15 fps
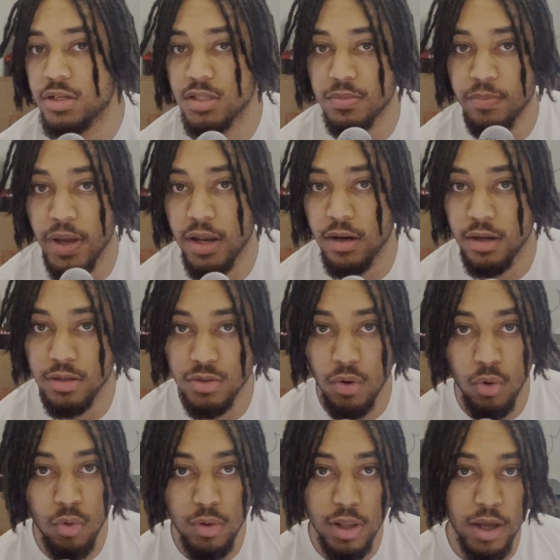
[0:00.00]
spent his
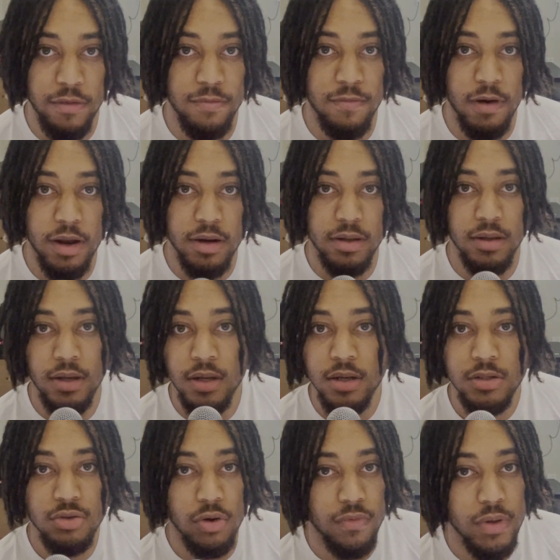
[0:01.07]
whole life fighting,
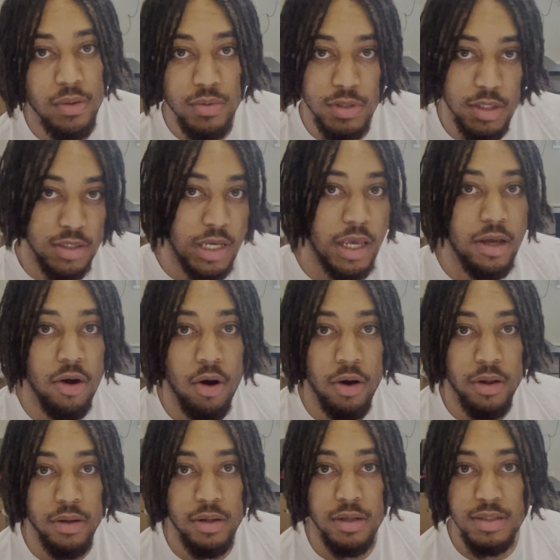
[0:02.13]
so if he was to take
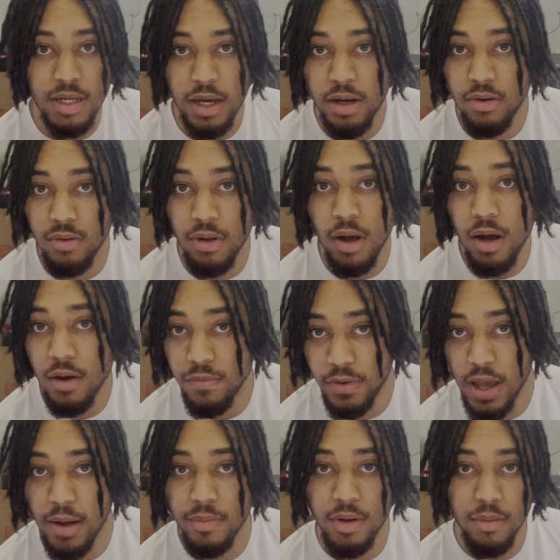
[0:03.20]
on the title of
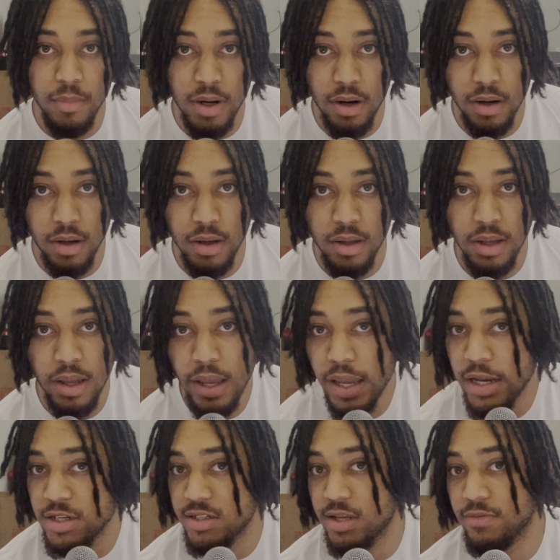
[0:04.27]
Captain America,
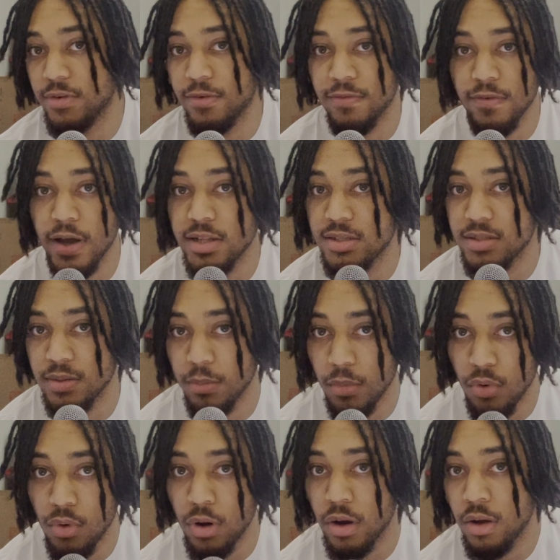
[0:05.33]
he'd just have to fight some
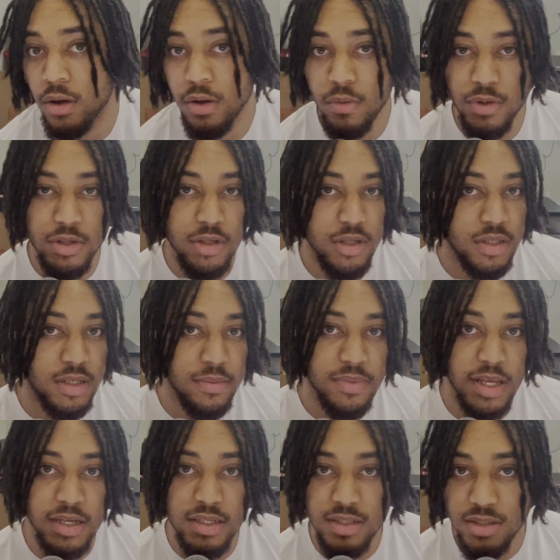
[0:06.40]
more, which just seems
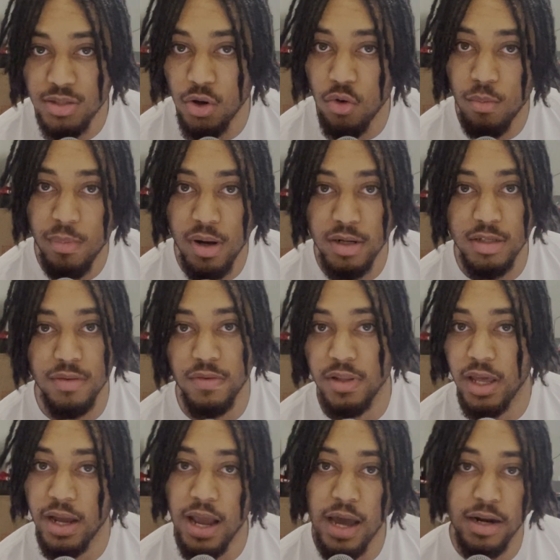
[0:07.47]
like so much for
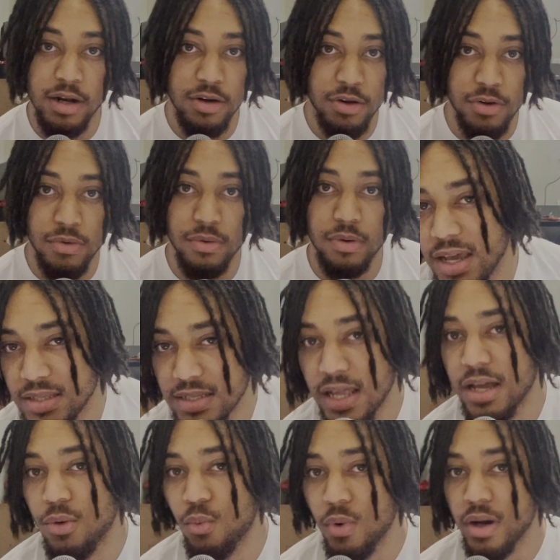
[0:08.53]
that guy to do. It's
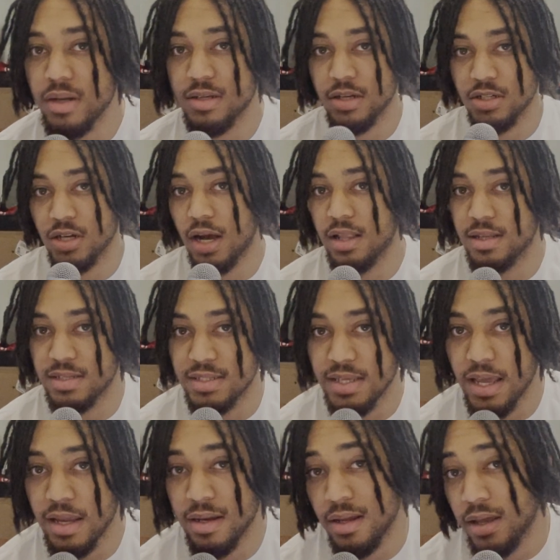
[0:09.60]
like what T'Challa
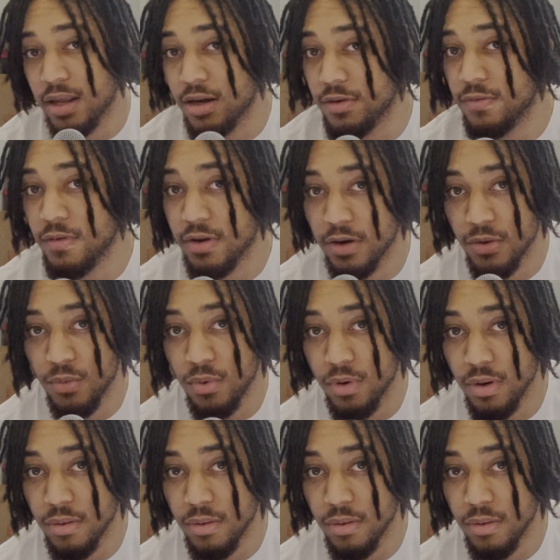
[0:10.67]
said in Infinity War.